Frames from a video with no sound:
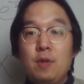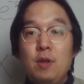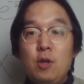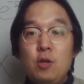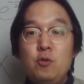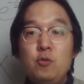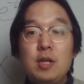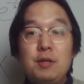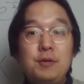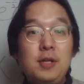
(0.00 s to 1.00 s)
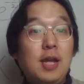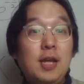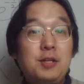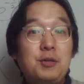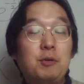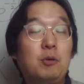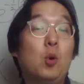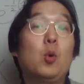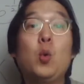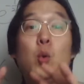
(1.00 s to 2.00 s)
You can create your
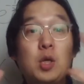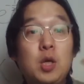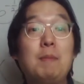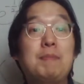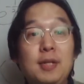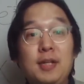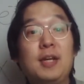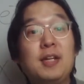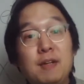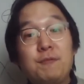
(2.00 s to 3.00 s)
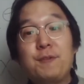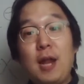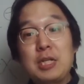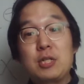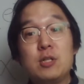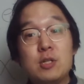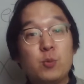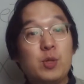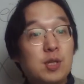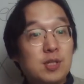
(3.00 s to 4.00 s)
own complicated fractions
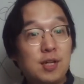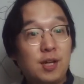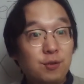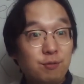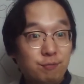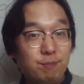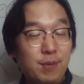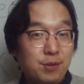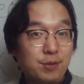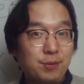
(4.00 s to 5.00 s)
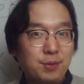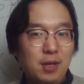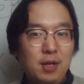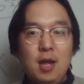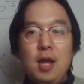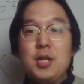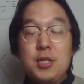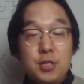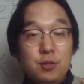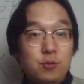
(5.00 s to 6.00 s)
with this kind of method, right?
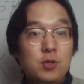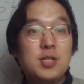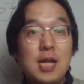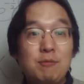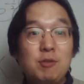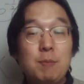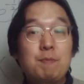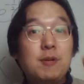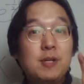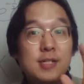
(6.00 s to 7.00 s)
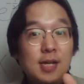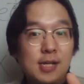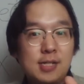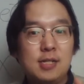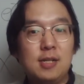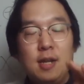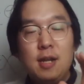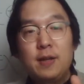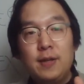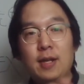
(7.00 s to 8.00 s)
You just have to be precise,
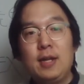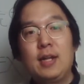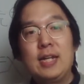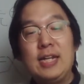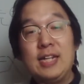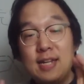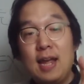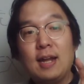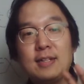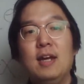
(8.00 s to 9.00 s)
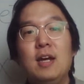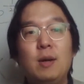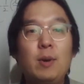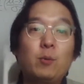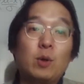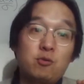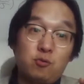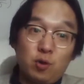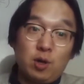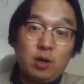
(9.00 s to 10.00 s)
okay? Exact about what you
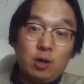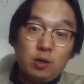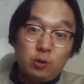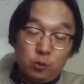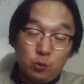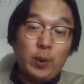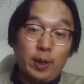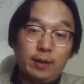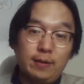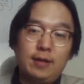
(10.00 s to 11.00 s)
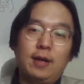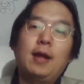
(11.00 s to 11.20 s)
are doing, okay?